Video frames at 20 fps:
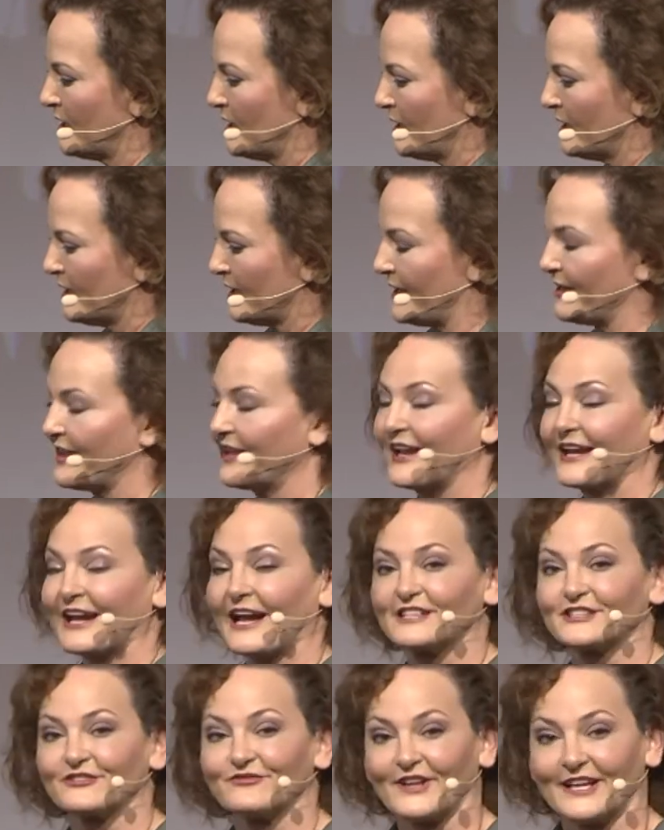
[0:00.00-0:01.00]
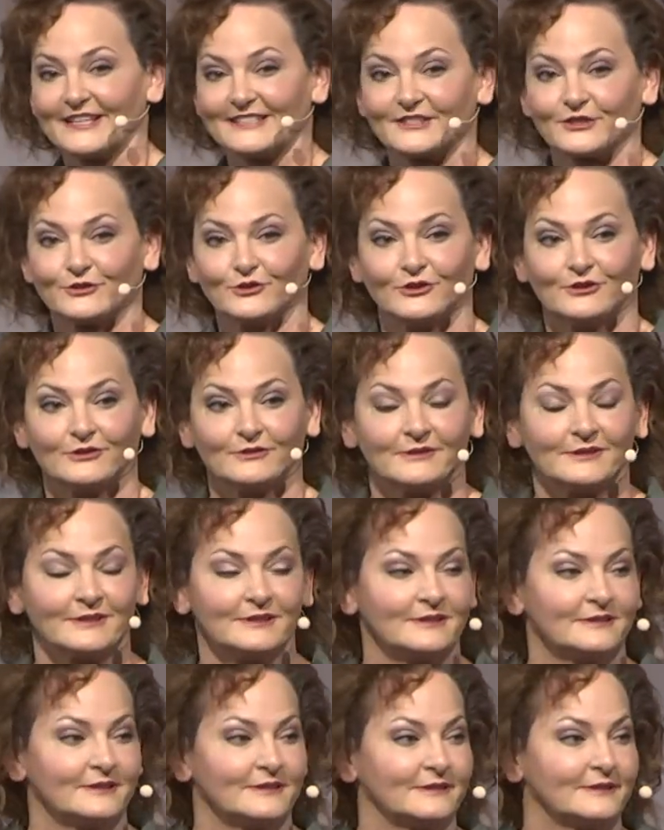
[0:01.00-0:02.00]
And then I got to flight school.
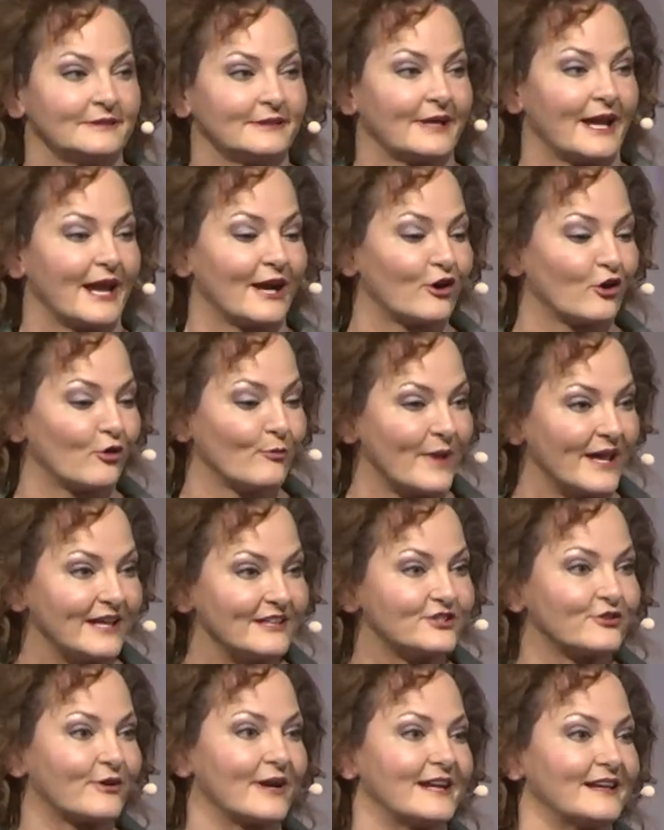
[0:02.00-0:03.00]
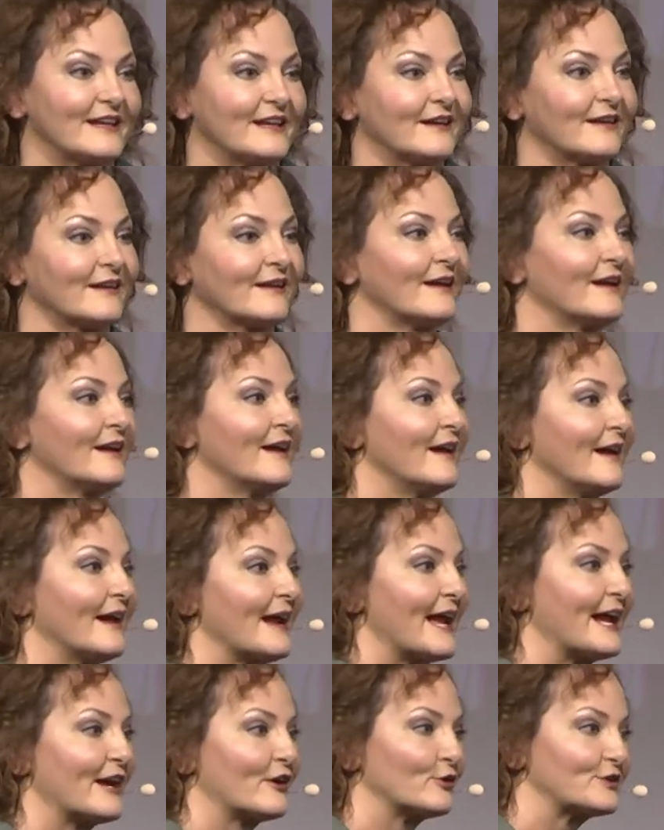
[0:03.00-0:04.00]
Aeromed training,
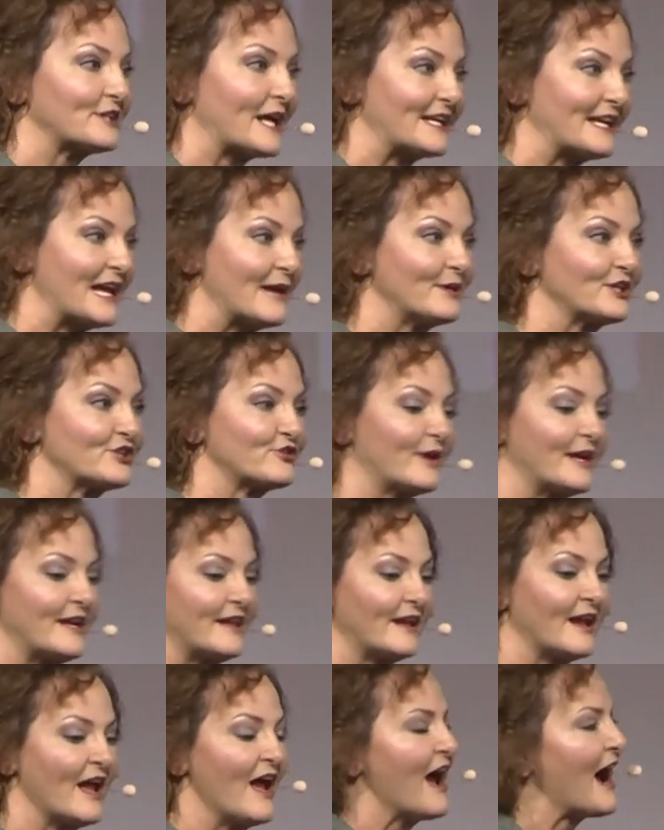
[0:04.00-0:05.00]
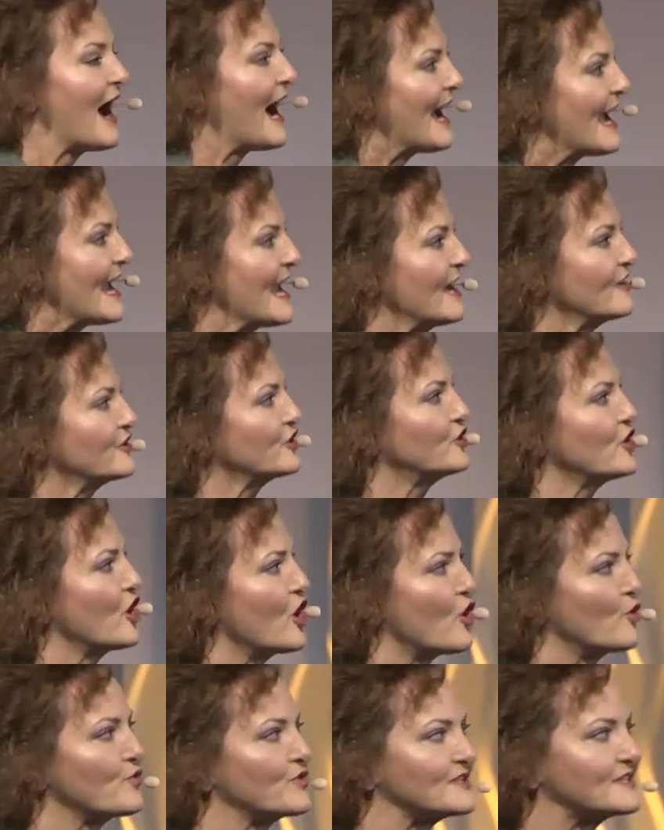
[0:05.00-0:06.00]
aerodynamic training. I had to
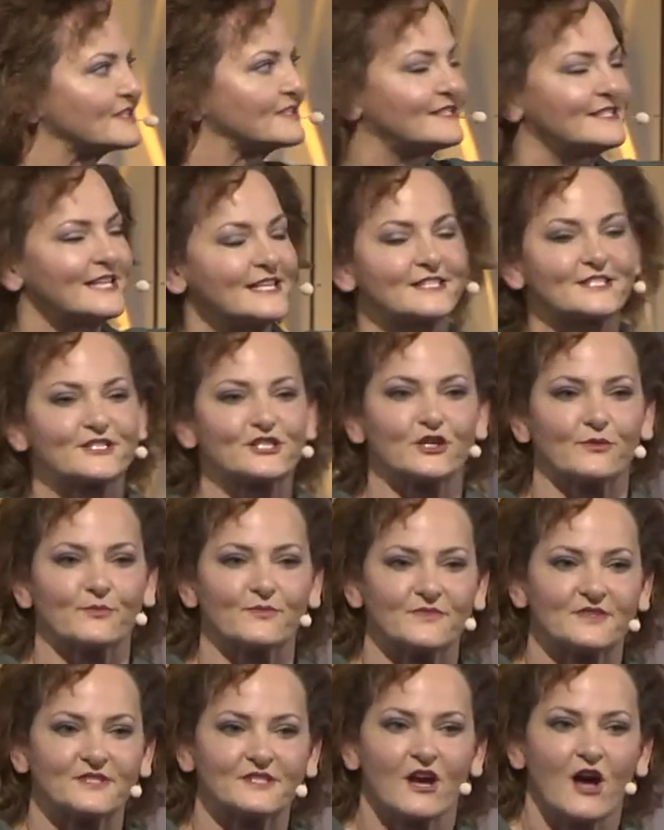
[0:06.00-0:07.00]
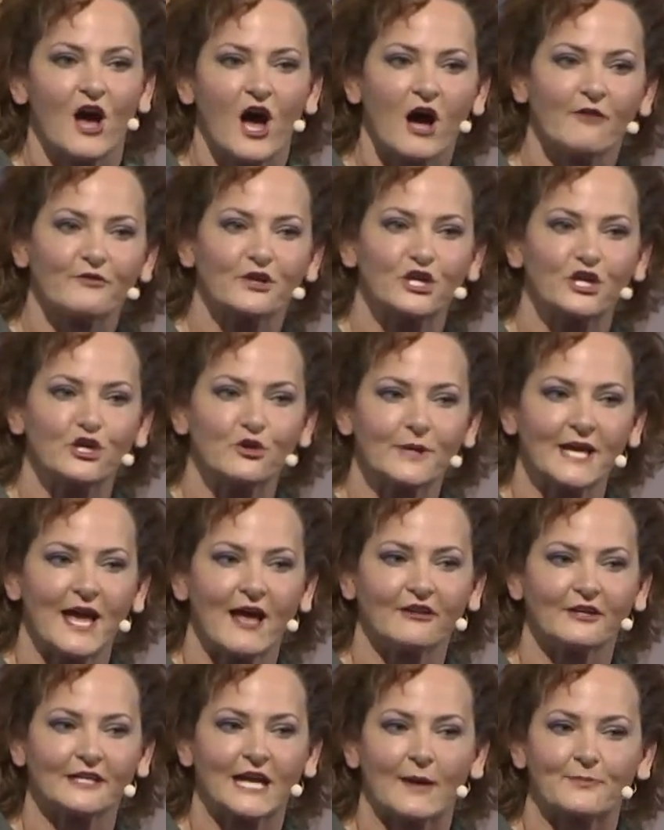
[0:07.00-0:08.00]
know the systems of a Huey
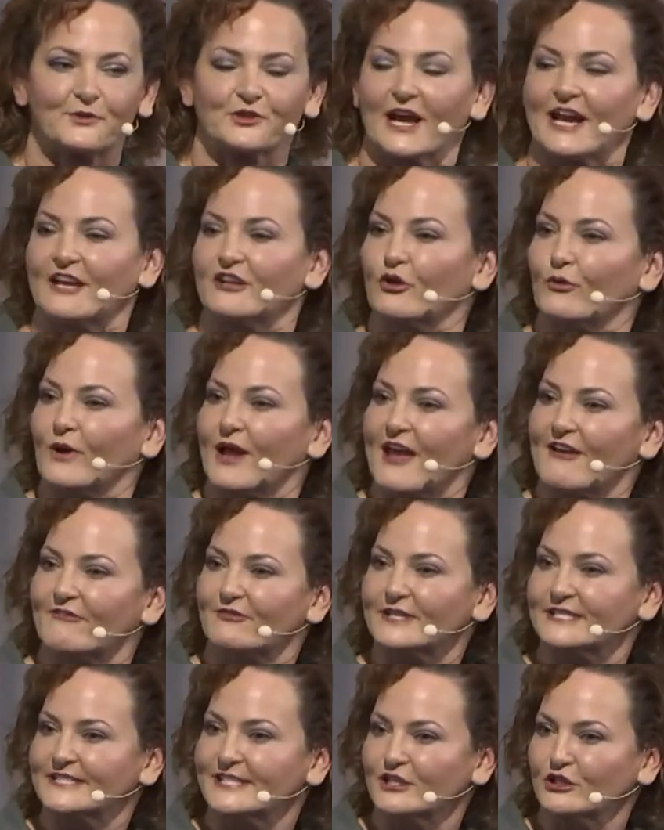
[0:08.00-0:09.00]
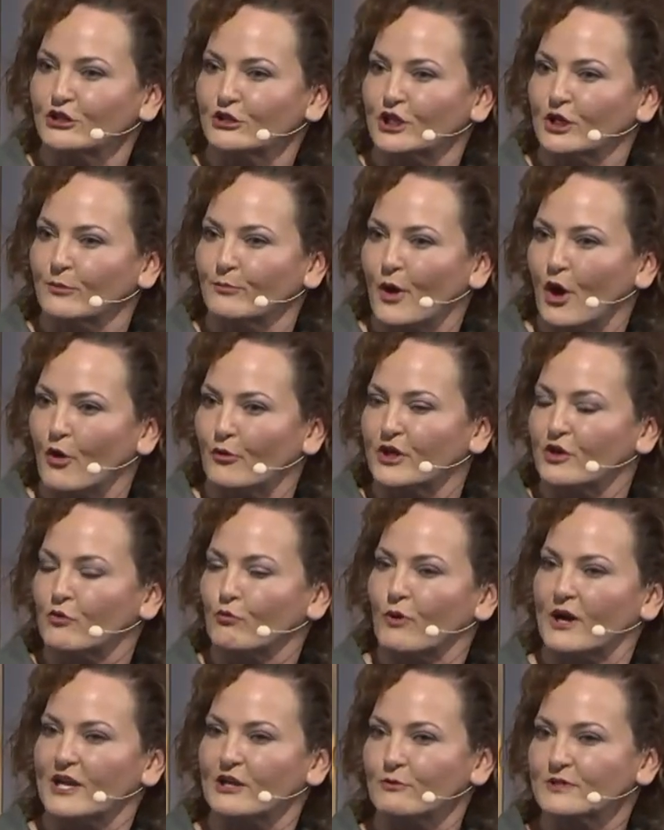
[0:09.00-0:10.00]
helicopter. I had to know every single component,
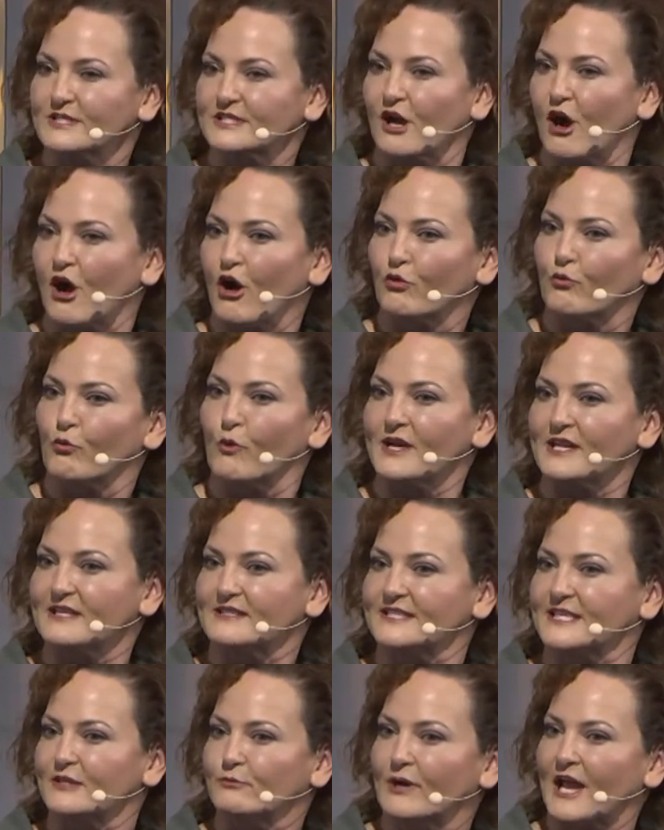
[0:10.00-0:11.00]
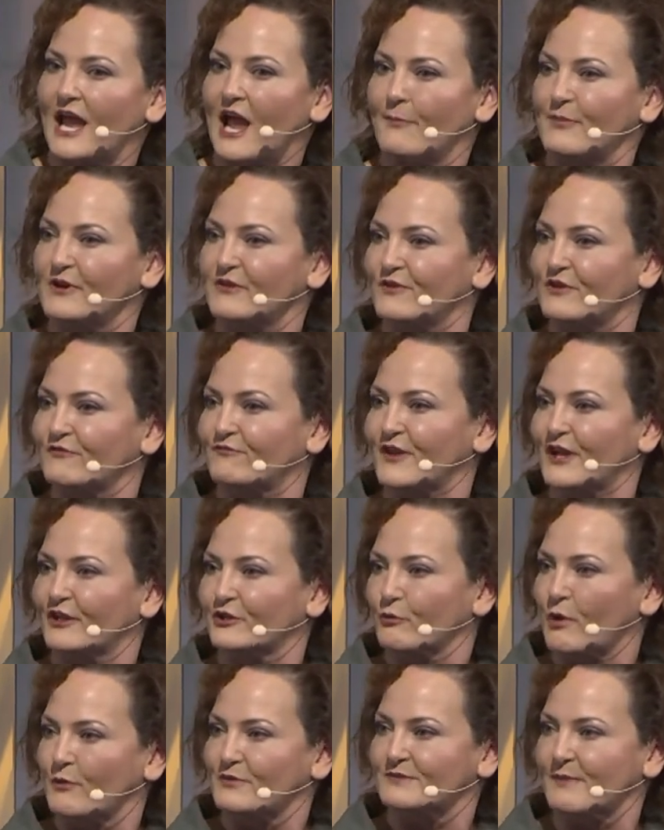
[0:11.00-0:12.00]
what it was called, what it did, what happened if it failed, and
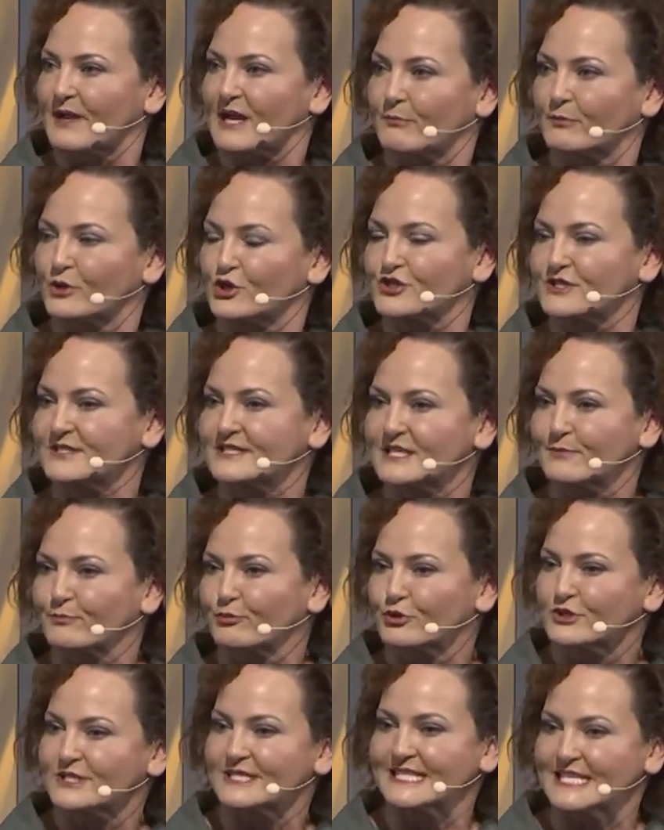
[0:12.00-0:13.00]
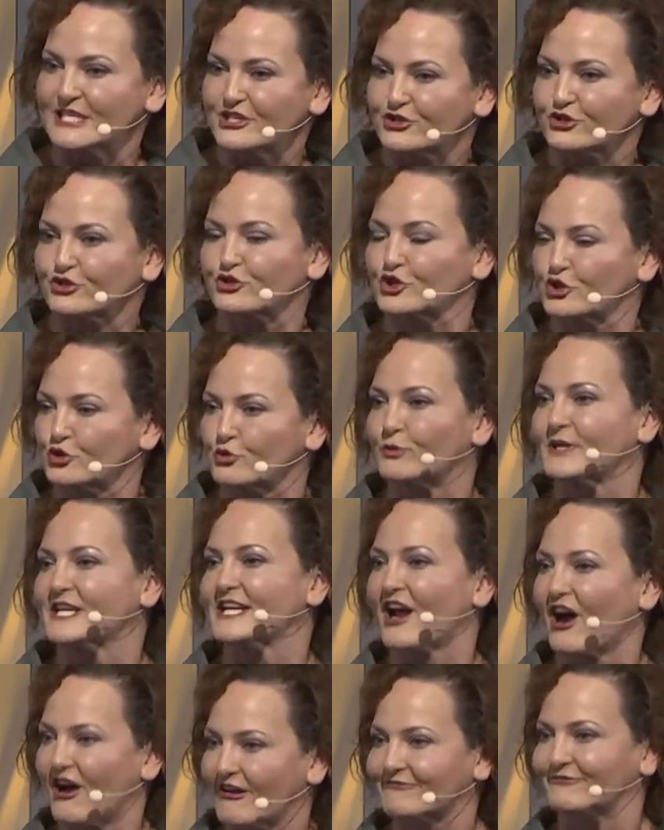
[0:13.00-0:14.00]
what was my emergency procedure to
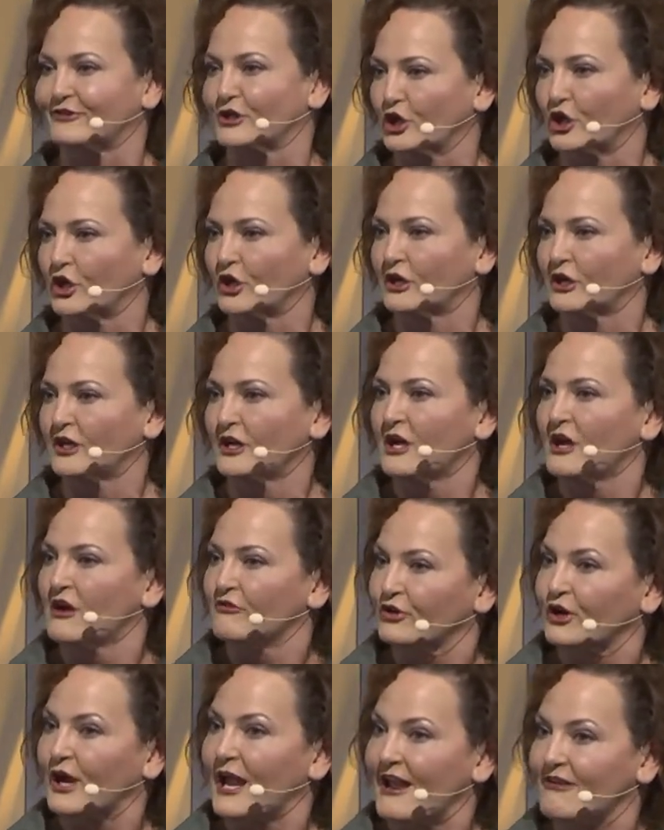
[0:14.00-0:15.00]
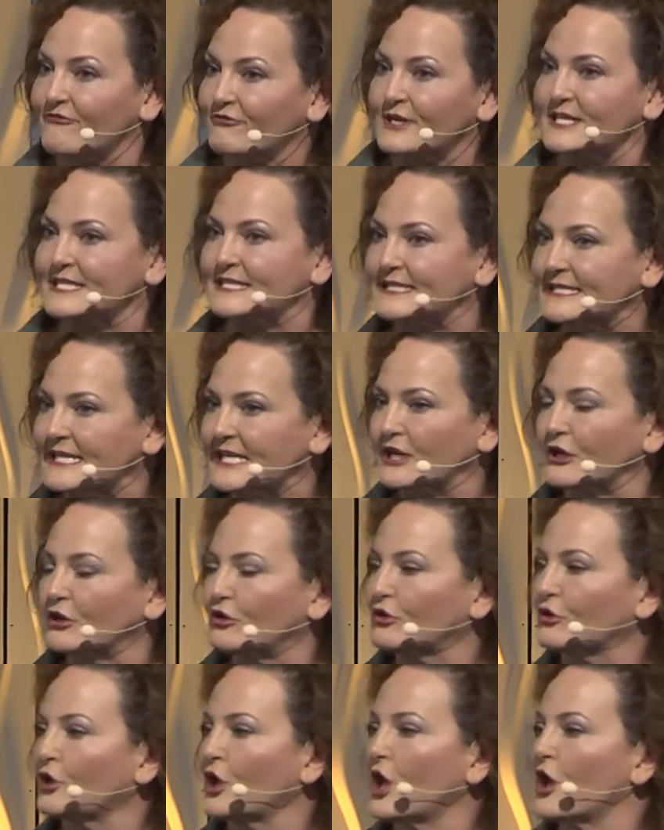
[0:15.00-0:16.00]
recover for every
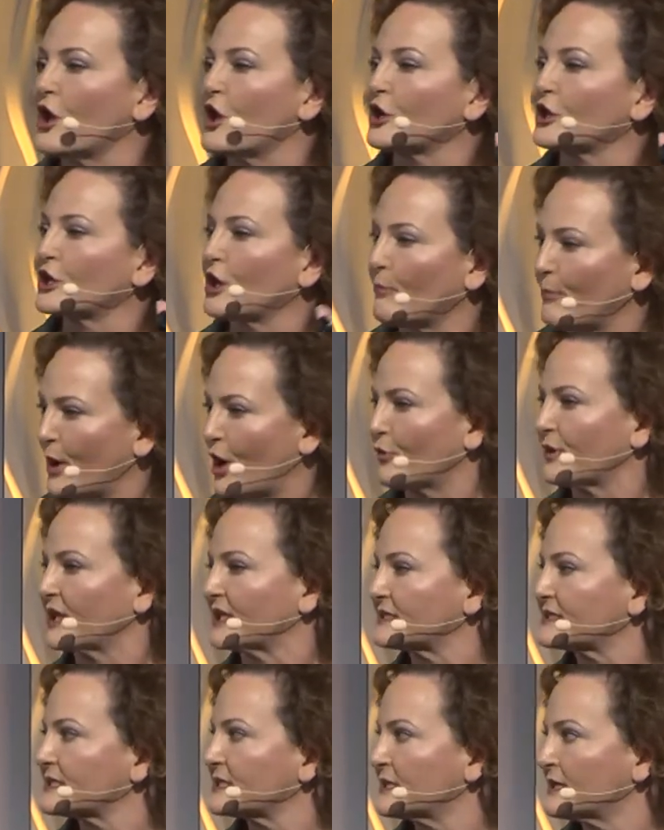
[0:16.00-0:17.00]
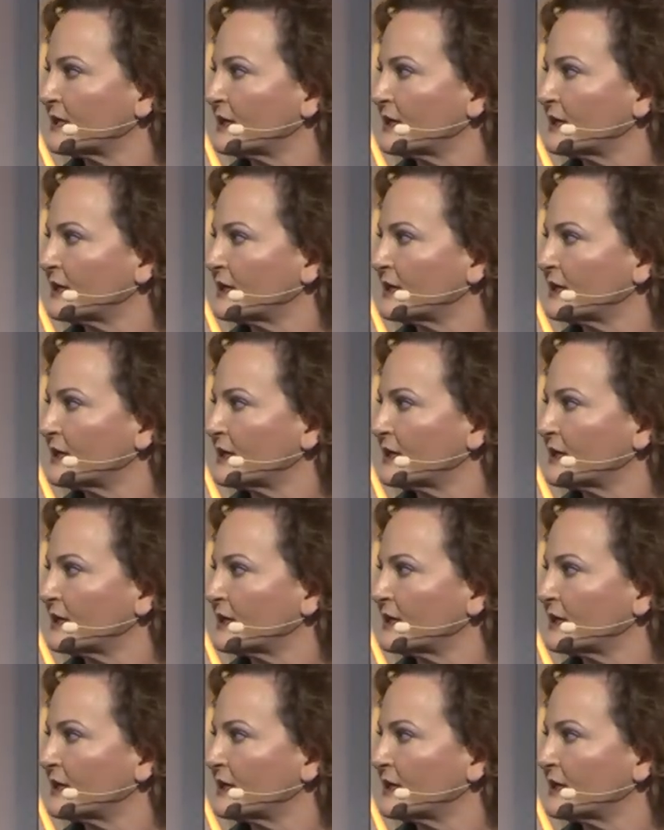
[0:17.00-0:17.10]
single component.